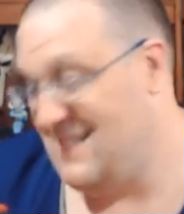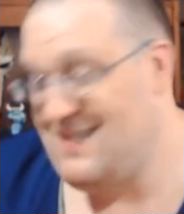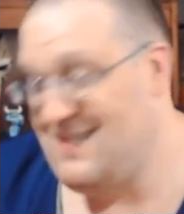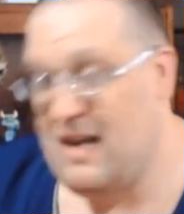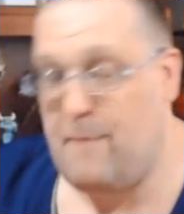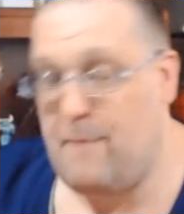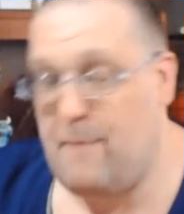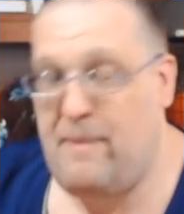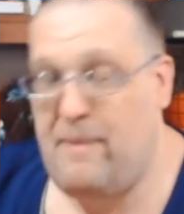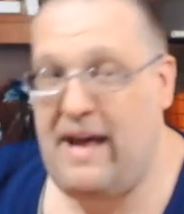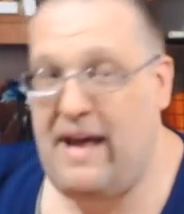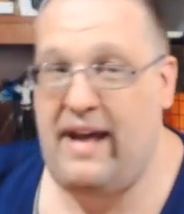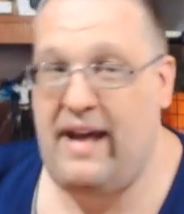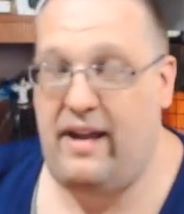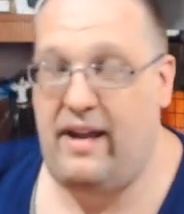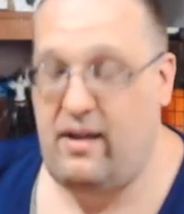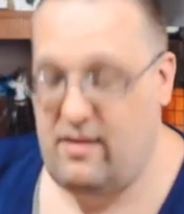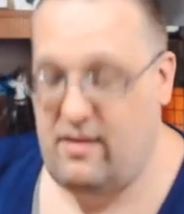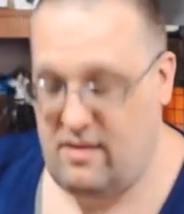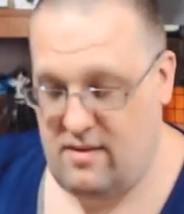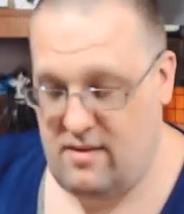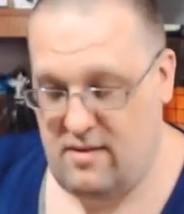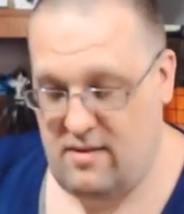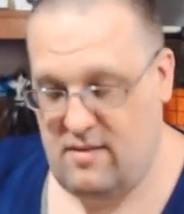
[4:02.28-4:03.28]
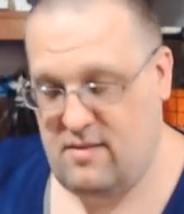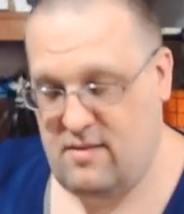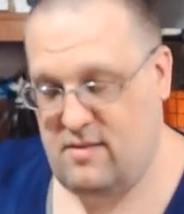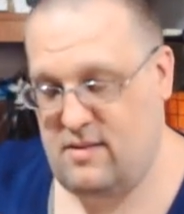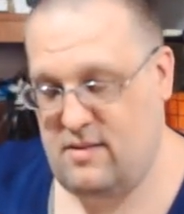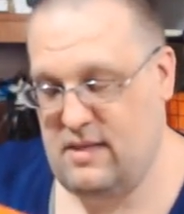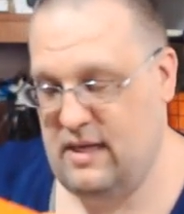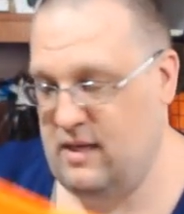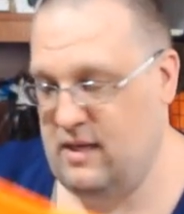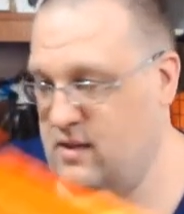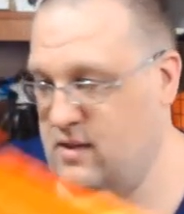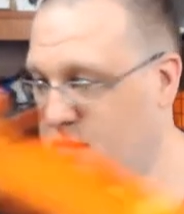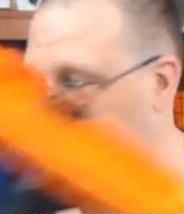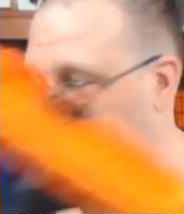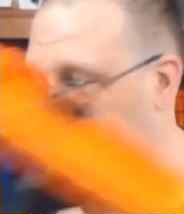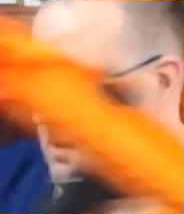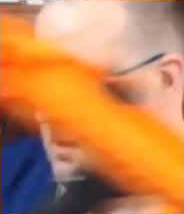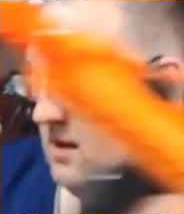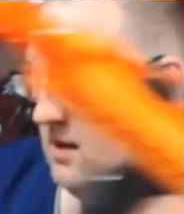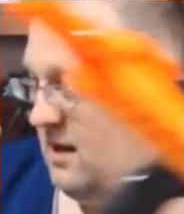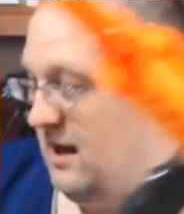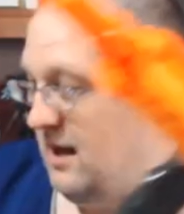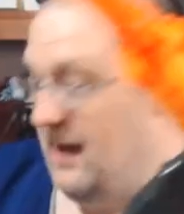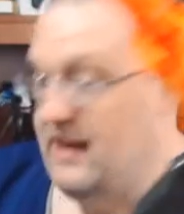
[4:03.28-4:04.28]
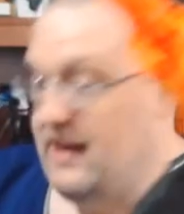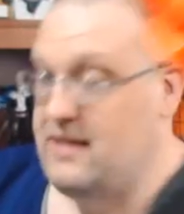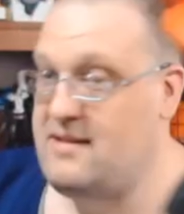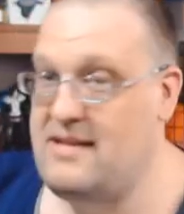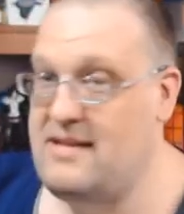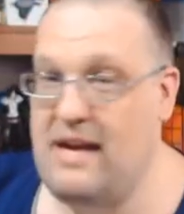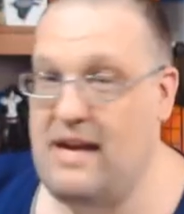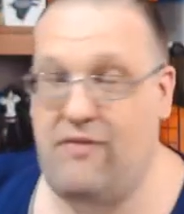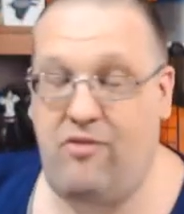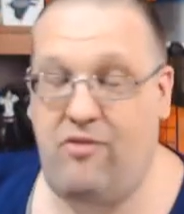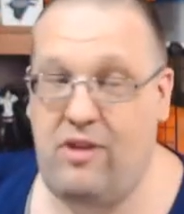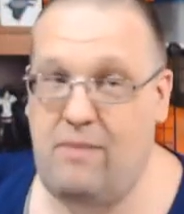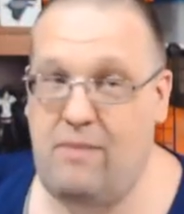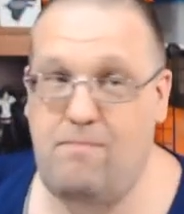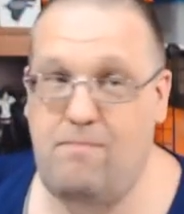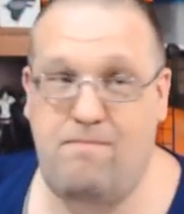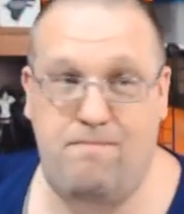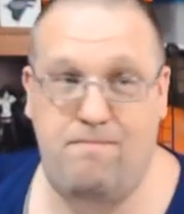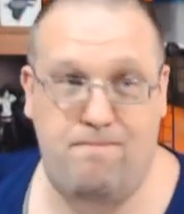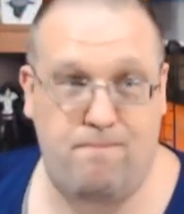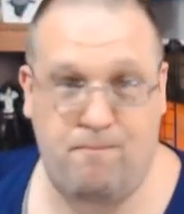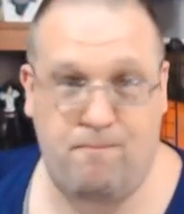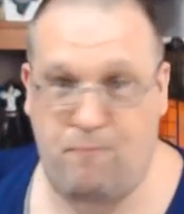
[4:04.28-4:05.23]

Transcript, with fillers: That's not bad. So, and it's definitely